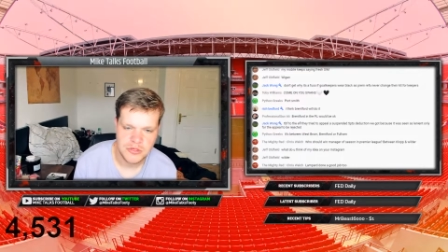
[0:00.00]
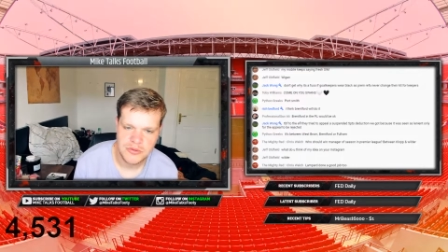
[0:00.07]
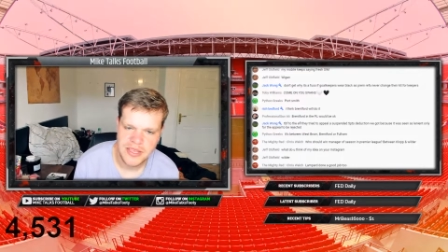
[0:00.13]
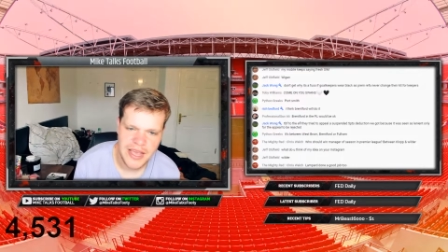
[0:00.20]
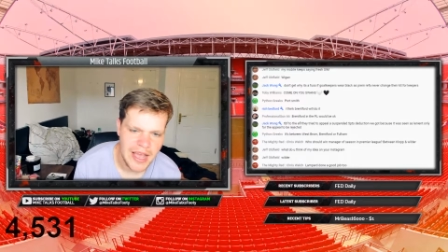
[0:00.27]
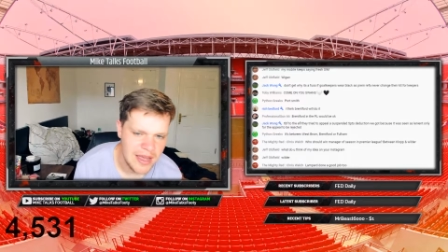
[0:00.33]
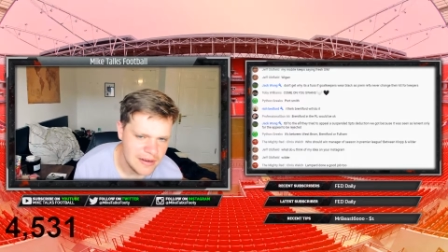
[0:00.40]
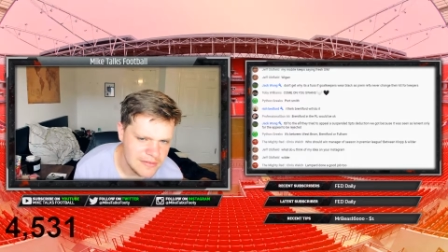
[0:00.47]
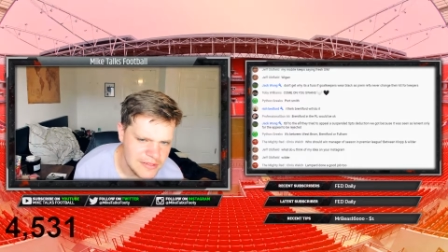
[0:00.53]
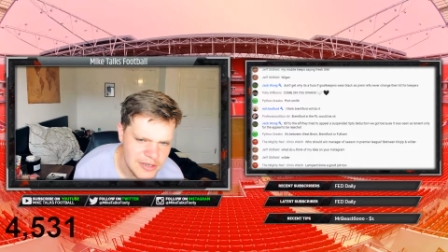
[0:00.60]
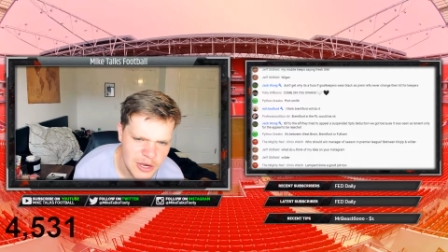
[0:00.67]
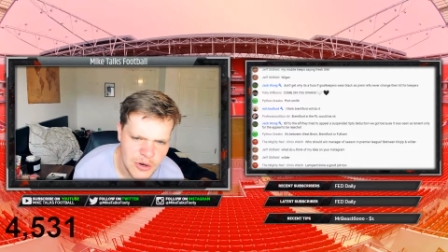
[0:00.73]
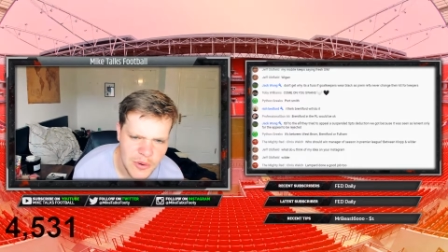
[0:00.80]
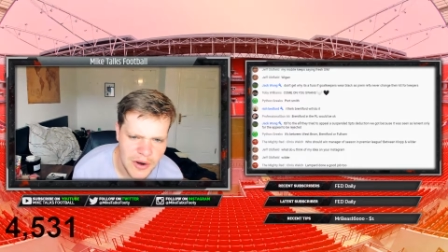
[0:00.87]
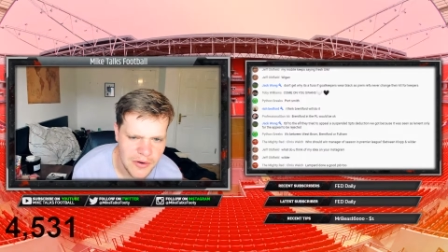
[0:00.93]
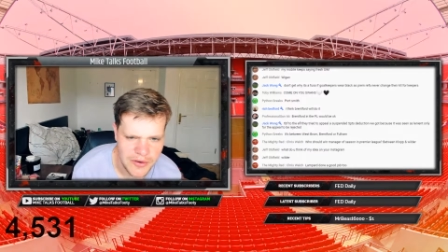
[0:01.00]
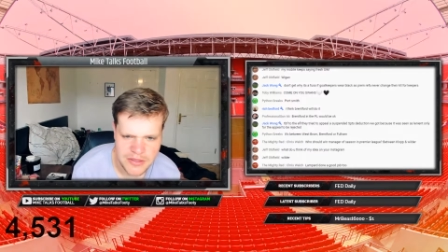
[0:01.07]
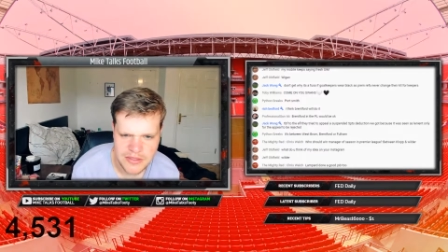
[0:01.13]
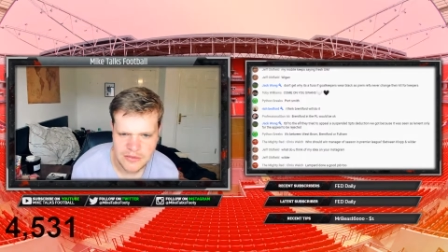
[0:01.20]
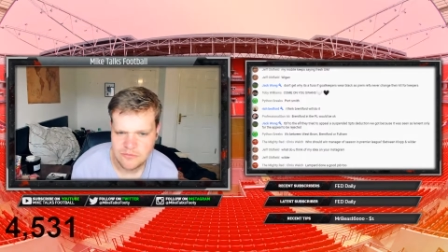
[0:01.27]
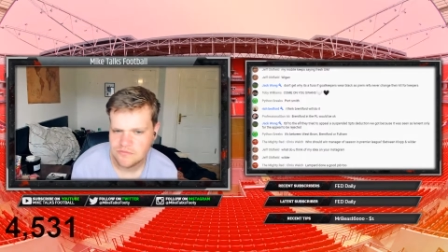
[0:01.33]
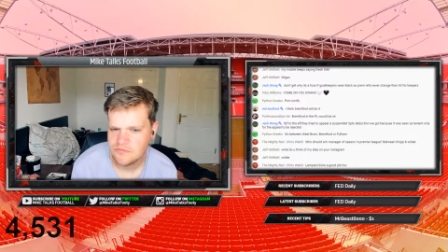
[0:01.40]
Yeah, nowhere in
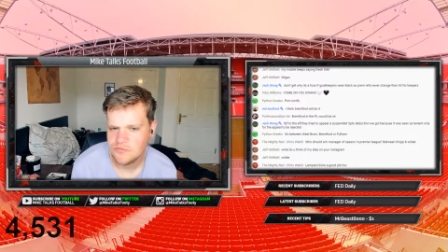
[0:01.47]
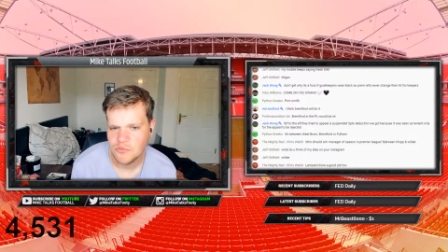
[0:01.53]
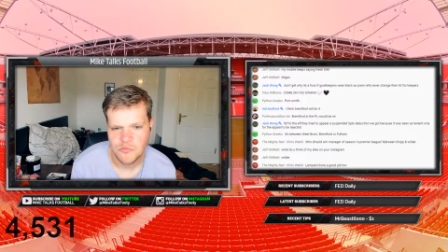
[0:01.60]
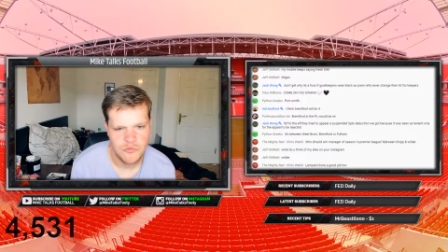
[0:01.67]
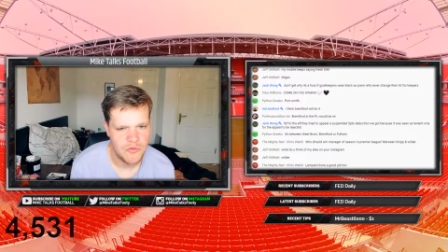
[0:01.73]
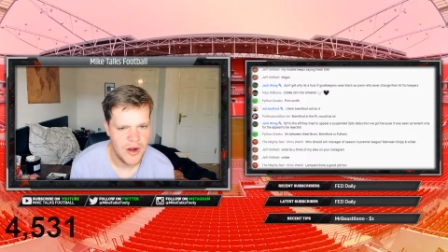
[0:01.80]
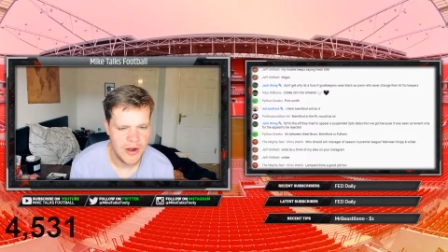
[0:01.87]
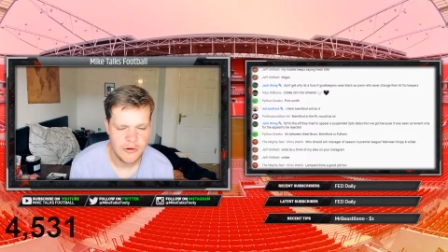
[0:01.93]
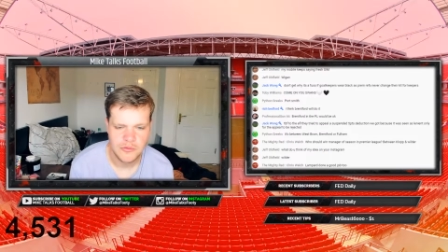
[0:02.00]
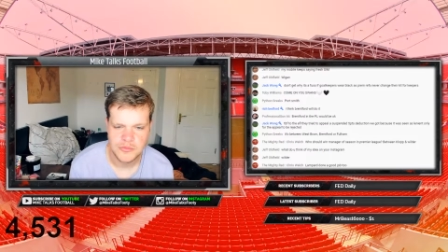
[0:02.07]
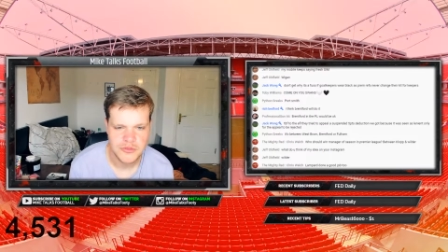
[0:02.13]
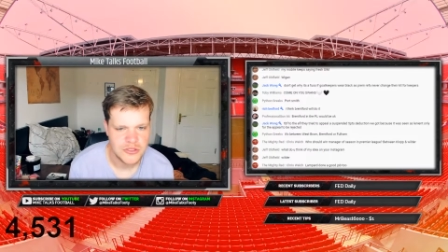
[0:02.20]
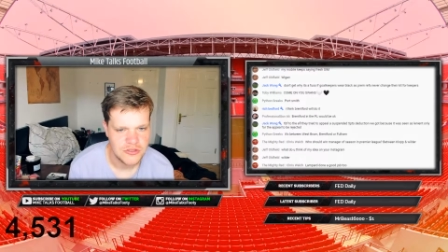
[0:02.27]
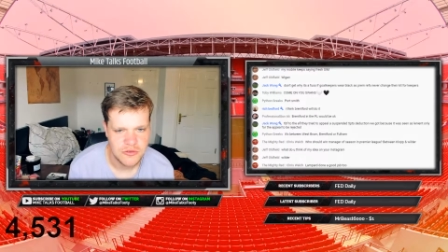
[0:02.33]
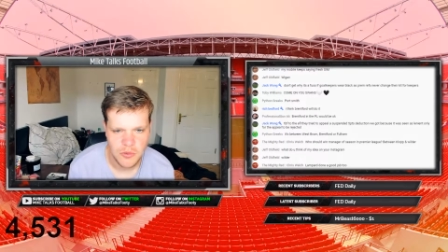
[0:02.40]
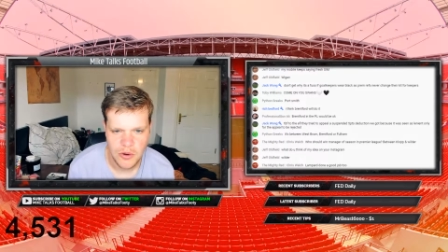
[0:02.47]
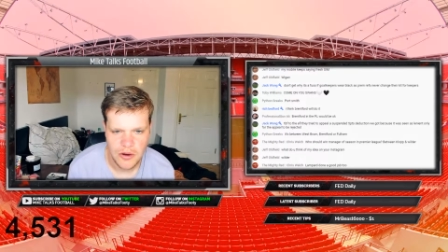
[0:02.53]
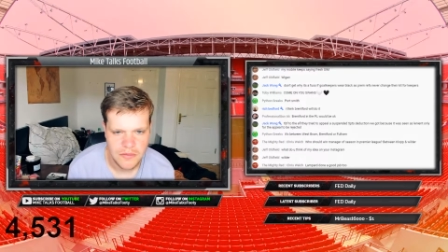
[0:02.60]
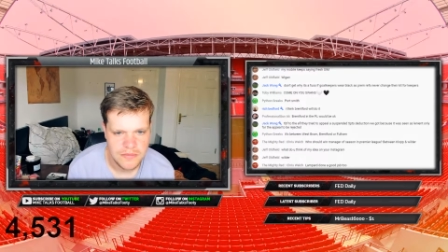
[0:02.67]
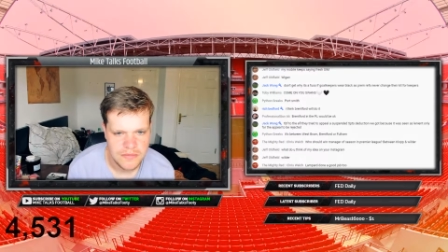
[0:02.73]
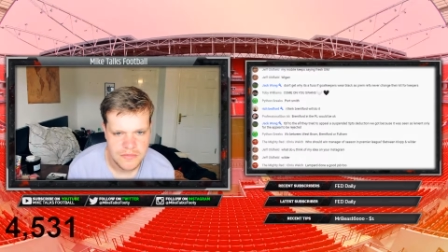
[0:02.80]
the realms of what